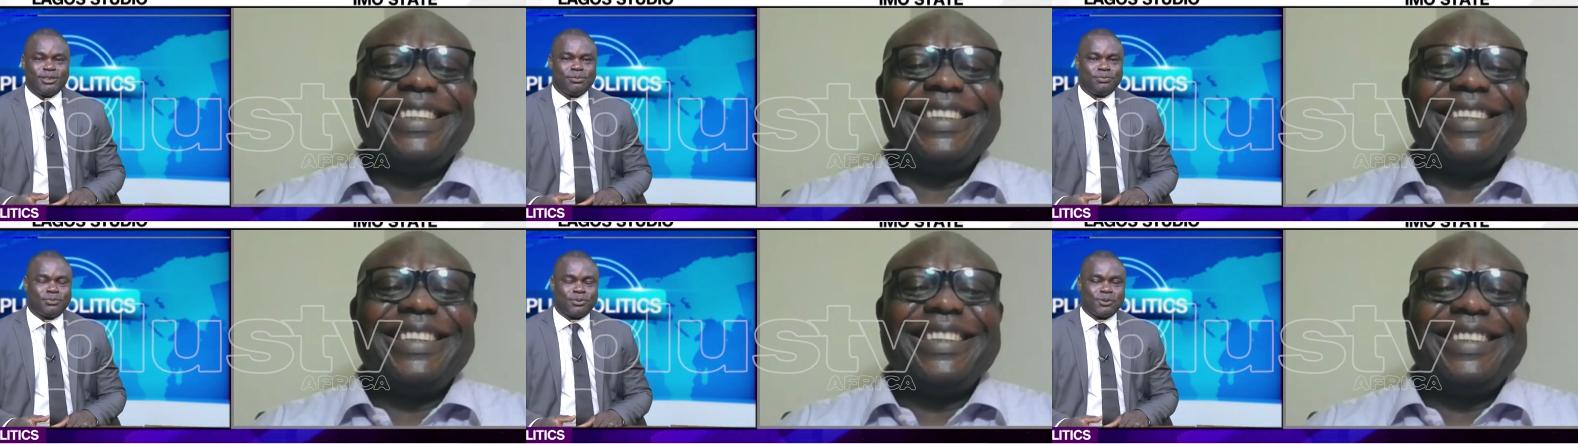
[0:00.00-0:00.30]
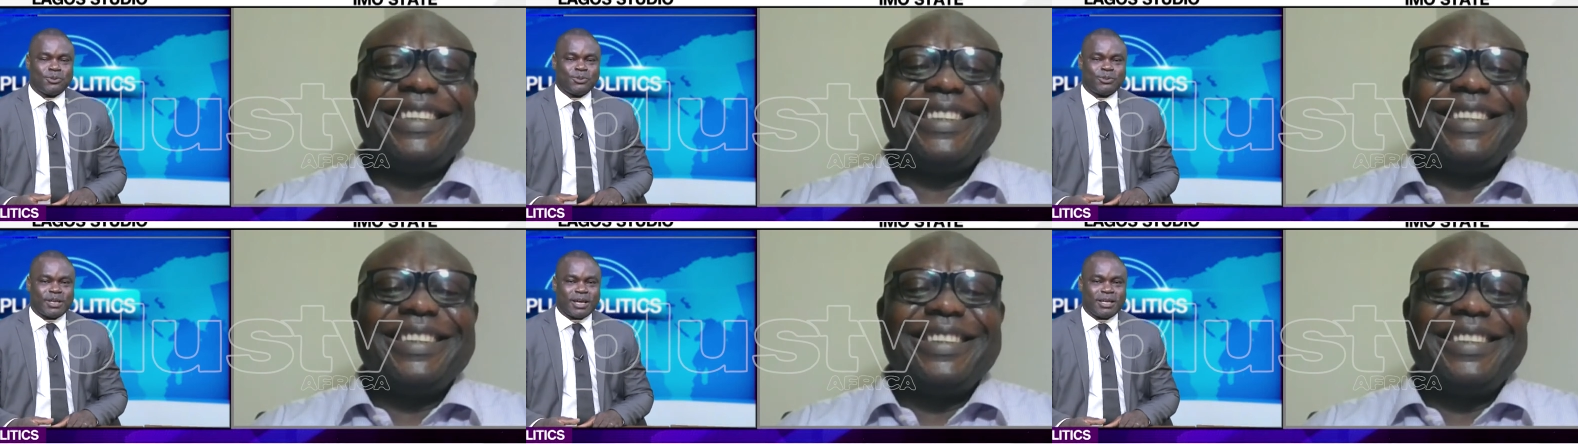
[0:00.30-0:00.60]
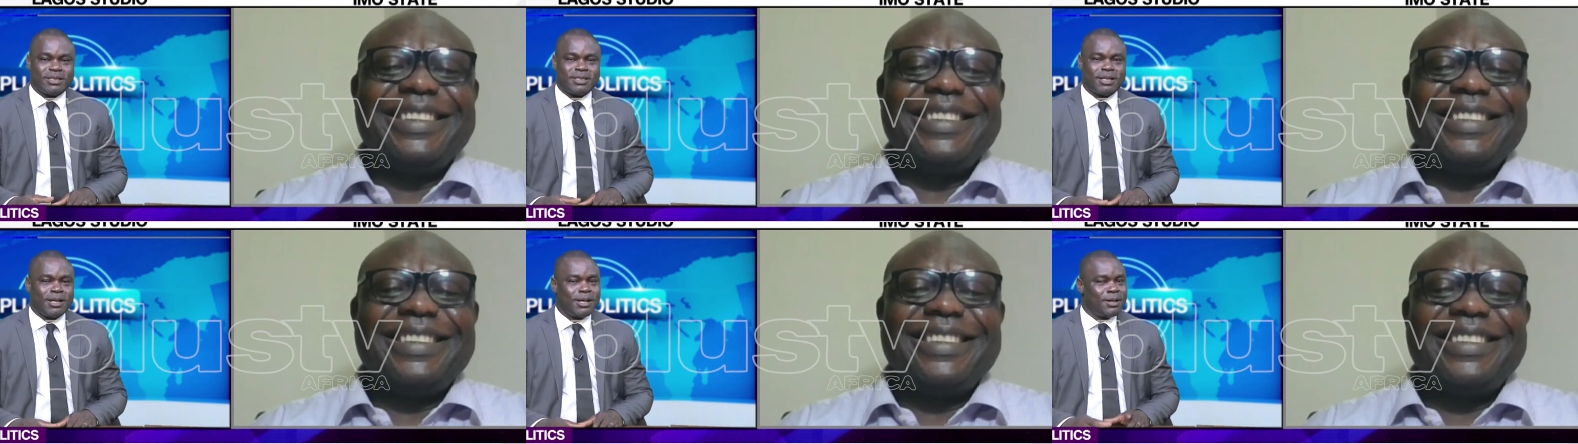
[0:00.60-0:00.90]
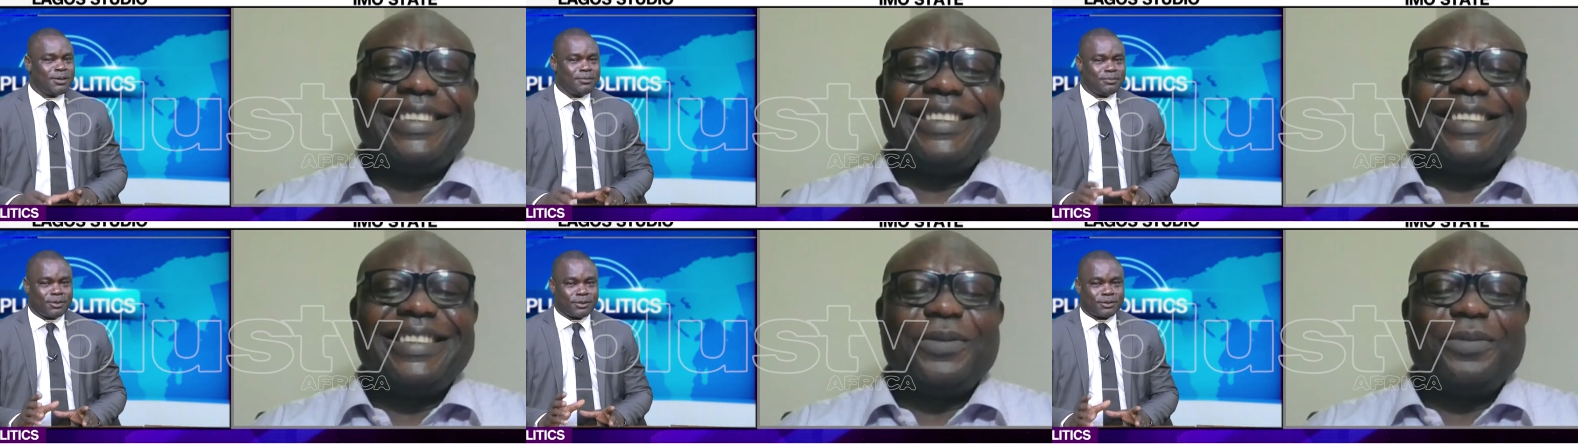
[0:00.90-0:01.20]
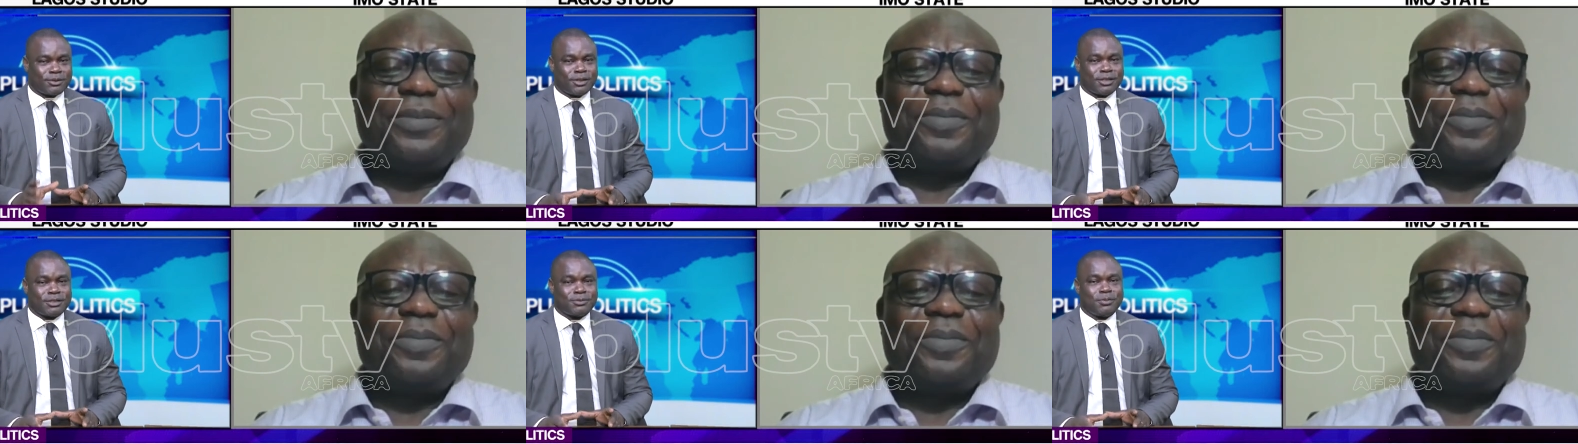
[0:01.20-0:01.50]
Speaker 1: process.
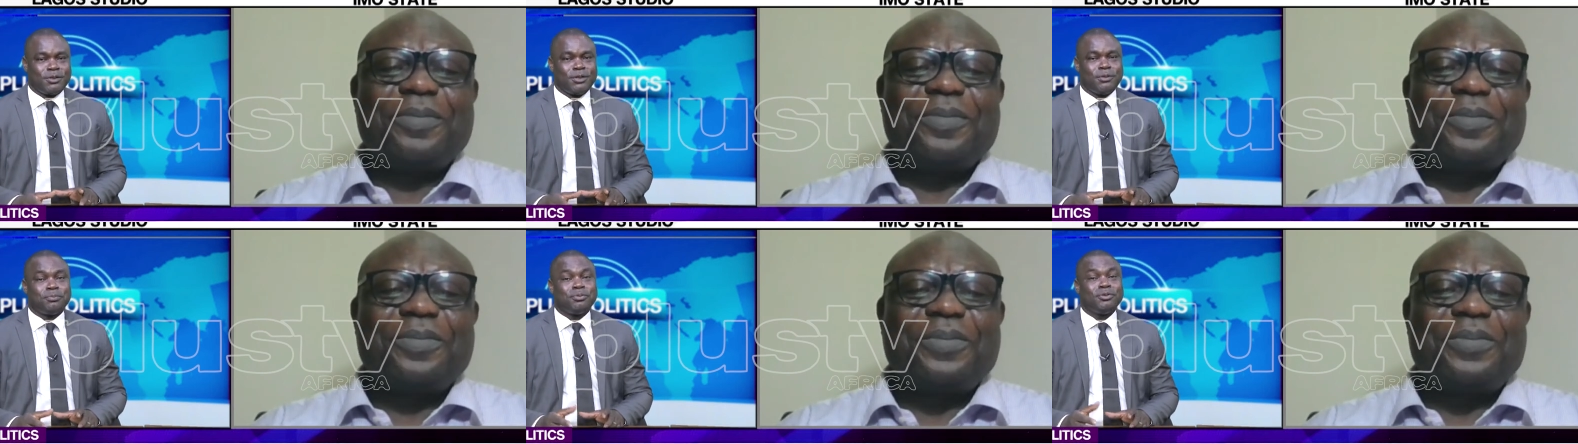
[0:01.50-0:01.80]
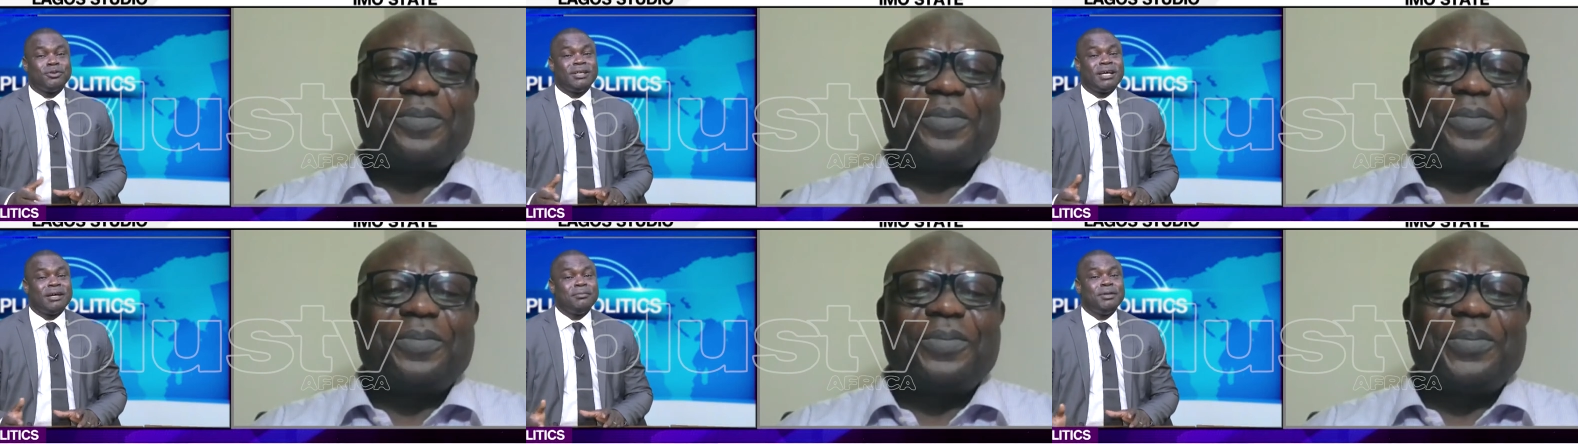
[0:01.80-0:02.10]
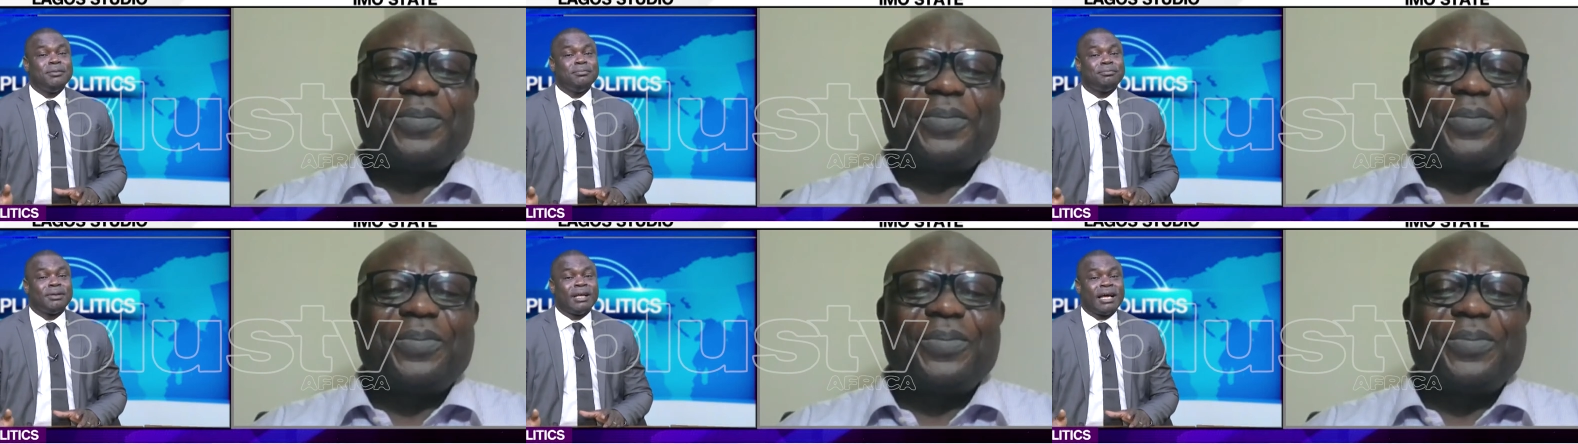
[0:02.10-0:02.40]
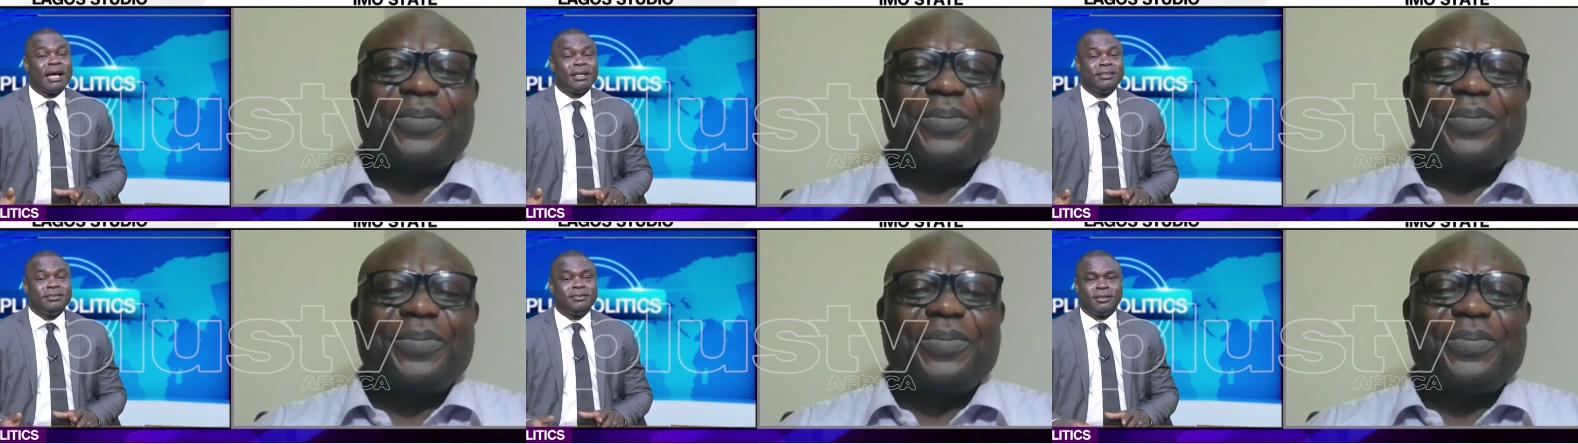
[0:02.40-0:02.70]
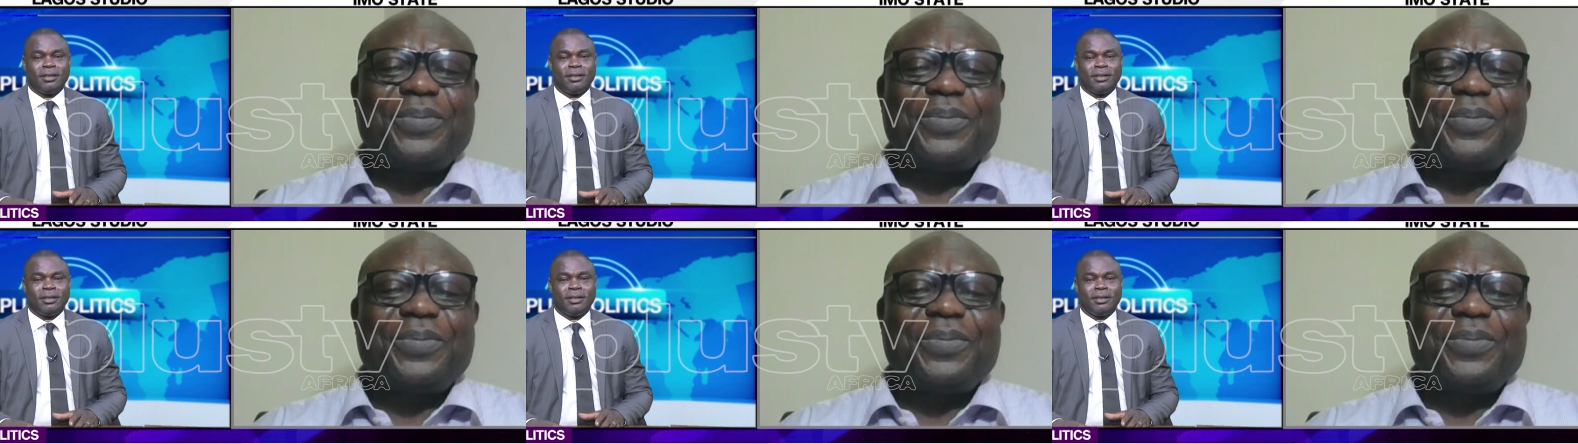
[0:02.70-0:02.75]
But trust me, put them in plan.